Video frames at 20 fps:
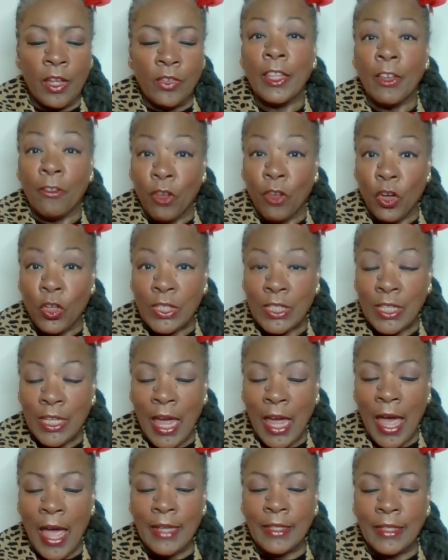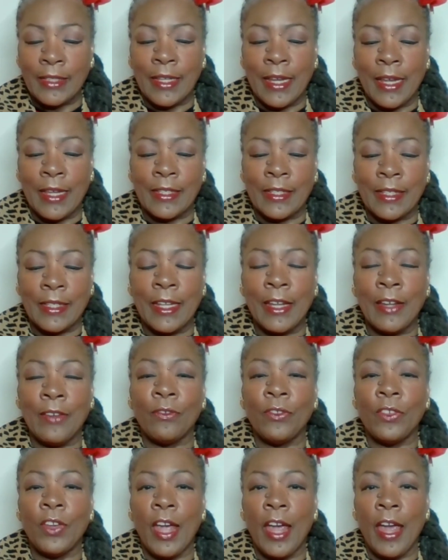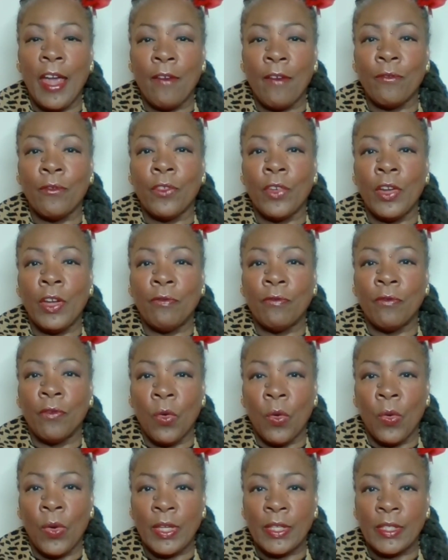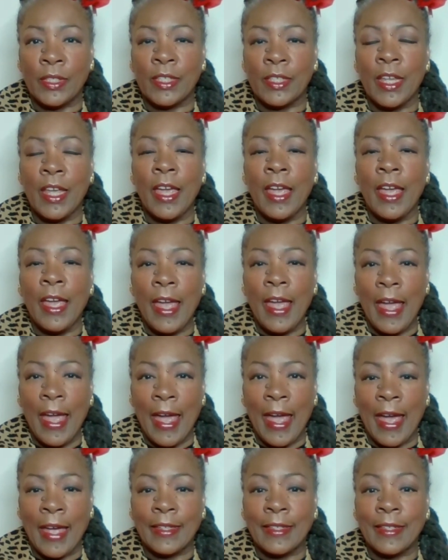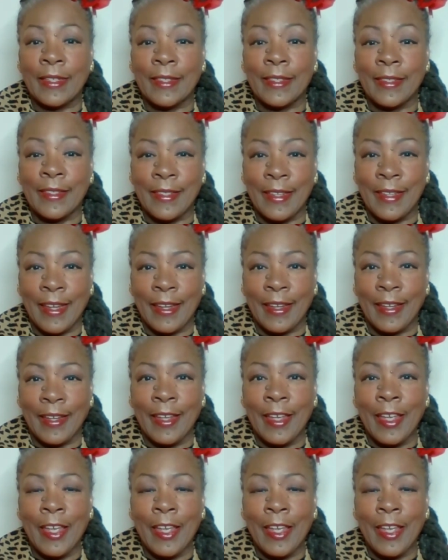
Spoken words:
The first line says, "Lift every voice and sing."